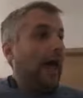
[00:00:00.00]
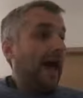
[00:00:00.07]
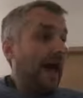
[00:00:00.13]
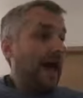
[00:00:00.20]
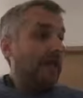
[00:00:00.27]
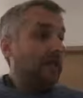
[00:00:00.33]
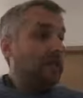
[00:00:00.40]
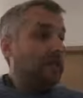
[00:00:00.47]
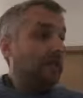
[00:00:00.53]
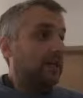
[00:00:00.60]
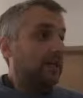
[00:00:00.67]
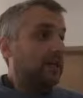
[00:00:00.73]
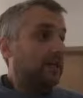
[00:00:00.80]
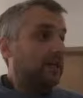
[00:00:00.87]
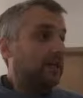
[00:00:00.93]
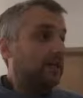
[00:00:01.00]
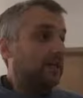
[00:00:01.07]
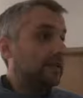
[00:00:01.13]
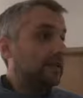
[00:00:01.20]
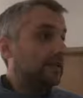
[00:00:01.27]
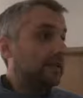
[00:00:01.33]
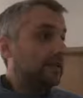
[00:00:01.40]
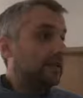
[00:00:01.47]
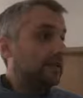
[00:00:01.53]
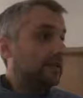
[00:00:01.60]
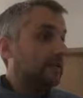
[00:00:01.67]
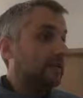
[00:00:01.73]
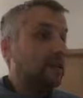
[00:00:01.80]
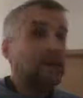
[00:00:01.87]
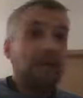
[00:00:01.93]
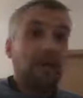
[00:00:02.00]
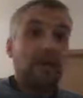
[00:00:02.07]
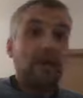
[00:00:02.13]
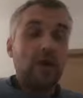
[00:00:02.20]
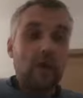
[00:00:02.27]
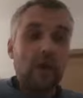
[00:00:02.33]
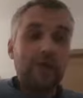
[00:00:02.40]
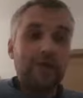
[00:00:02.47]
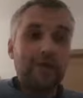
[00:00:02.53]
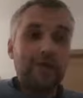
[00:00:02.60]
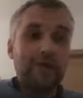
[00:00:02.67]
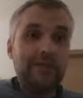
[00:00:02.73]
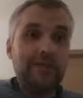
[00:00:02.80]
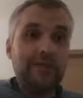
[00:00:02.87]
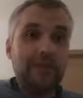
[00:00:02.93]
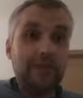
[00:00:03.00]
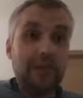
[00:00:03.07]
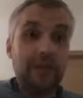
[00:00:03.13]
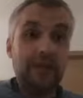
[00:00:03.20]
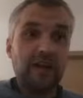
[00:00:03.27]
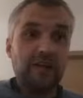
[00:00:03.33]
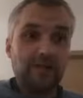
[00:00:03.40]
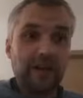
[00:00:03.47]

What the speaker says: and they carry on in their